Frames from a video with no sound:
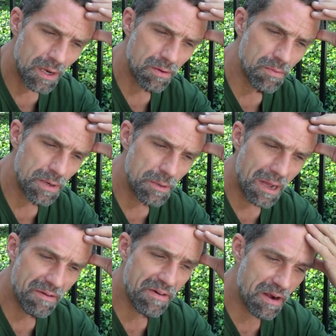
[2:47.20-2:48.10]
you know, when
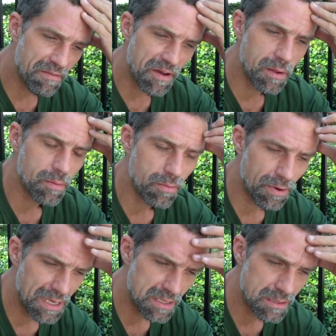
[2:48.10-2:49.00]
you have verifiable
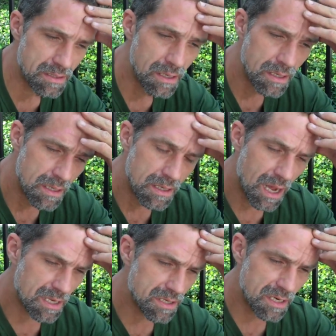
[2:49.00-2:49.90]
reason,
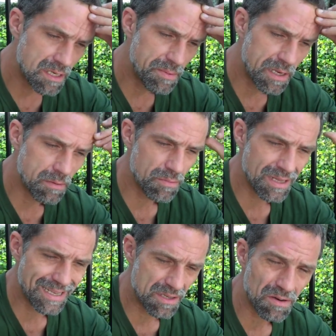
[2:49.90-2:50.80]
I started to become
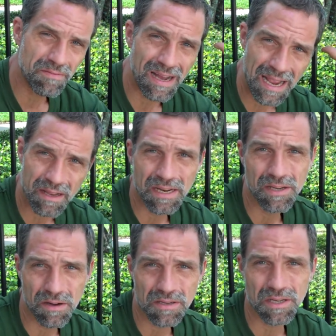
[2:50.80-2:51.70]
really sort of angry
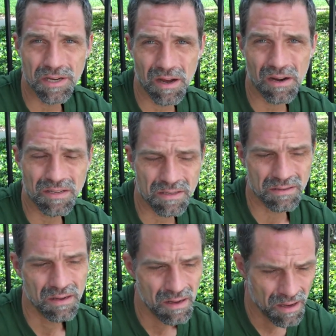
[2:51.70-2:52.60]
towards the church and